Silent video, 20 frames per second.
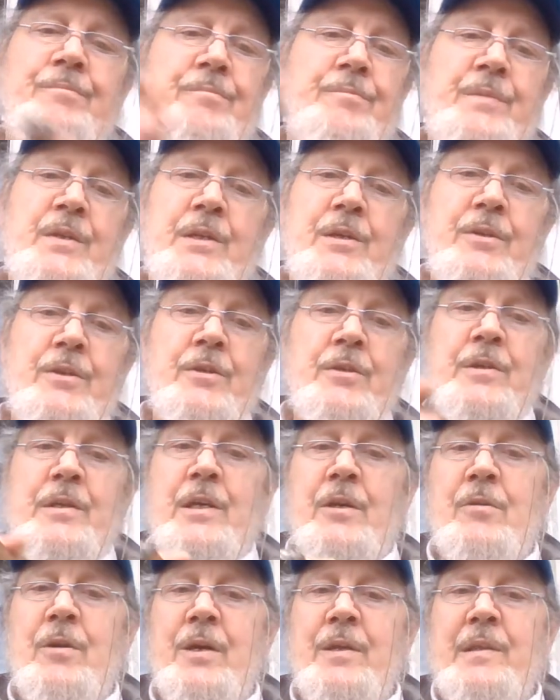You know, you can
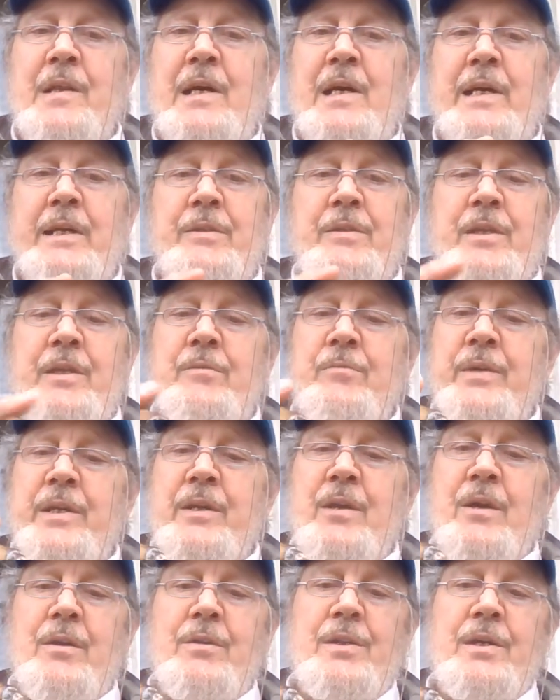go online, you can read
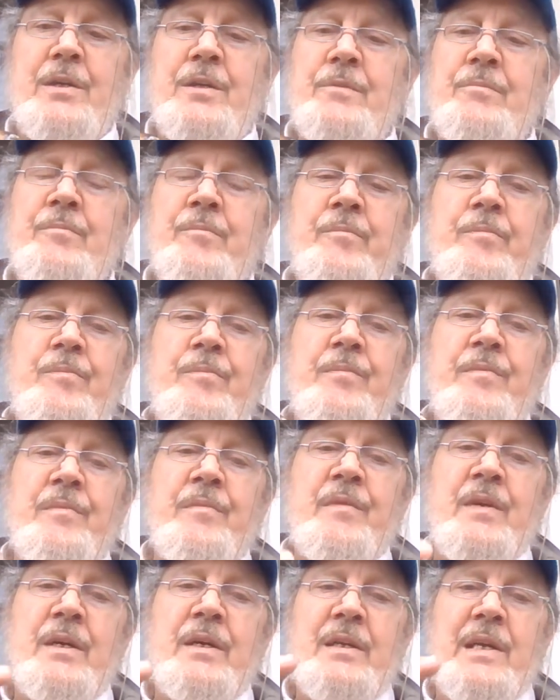all the
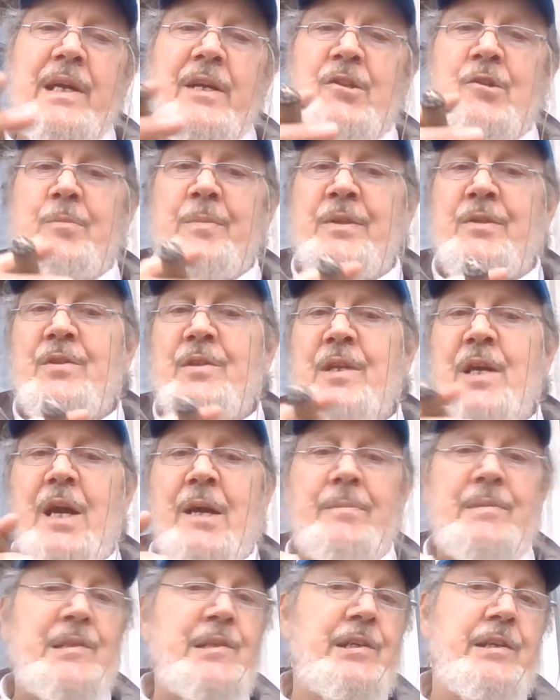announcements, the
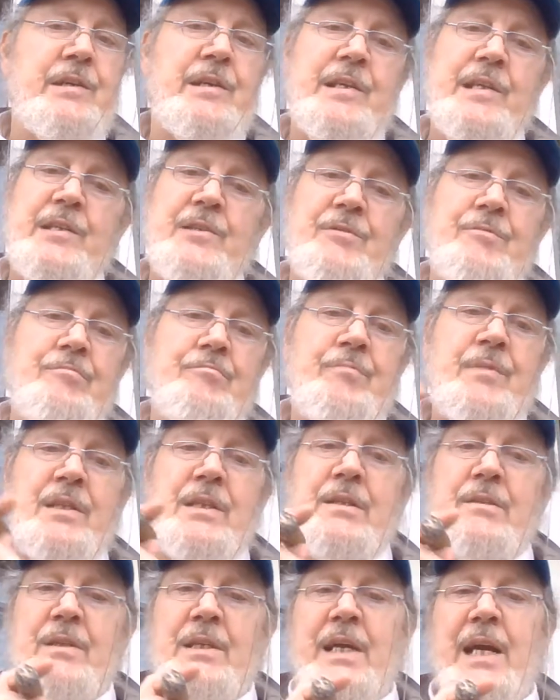commentaries.
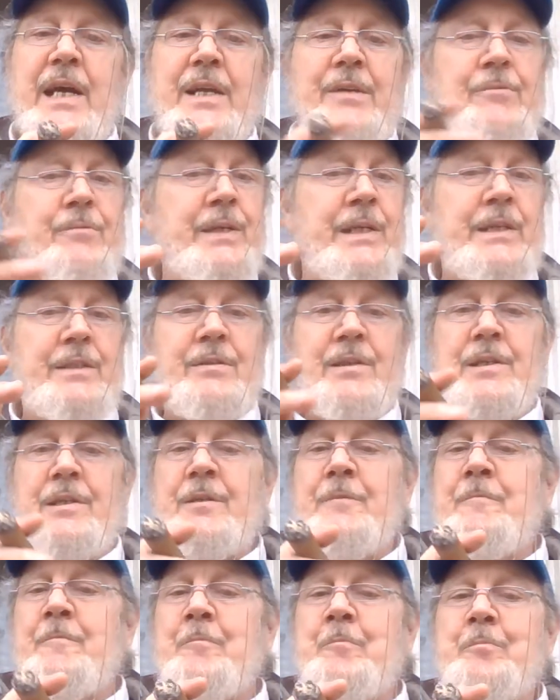You got to read
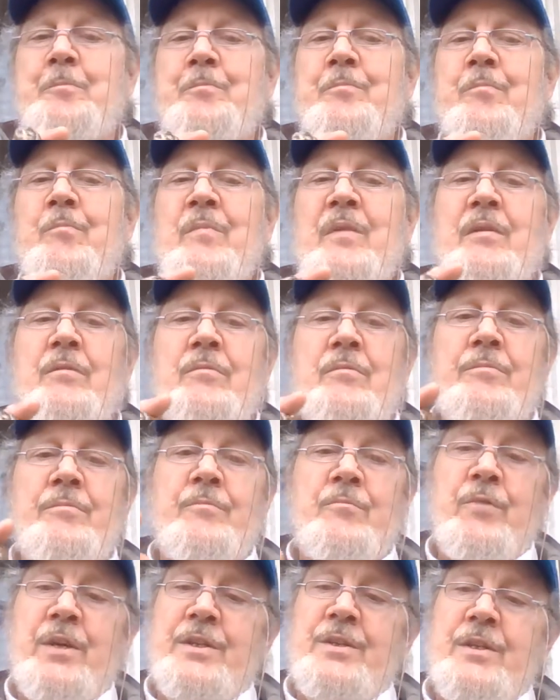the
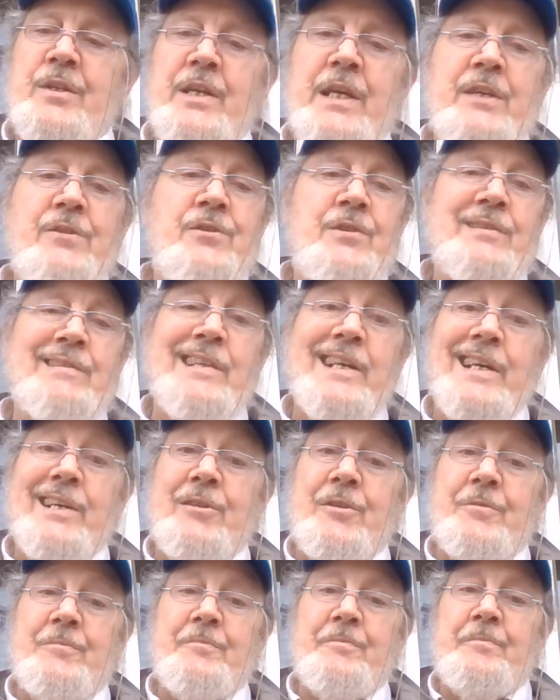resignation
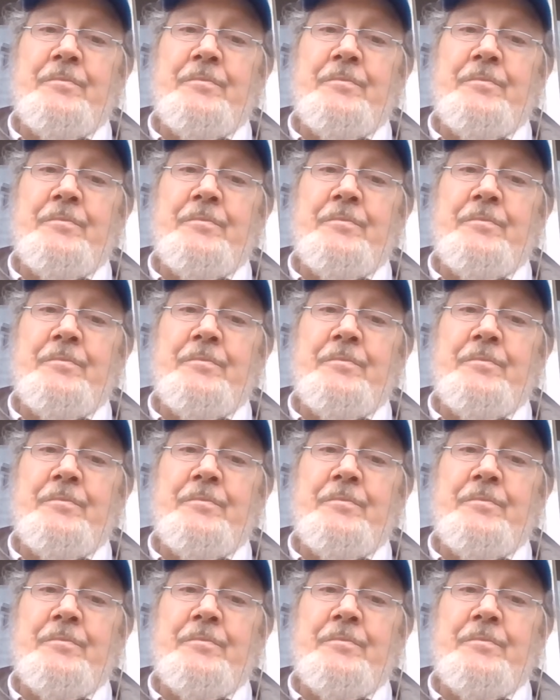letter.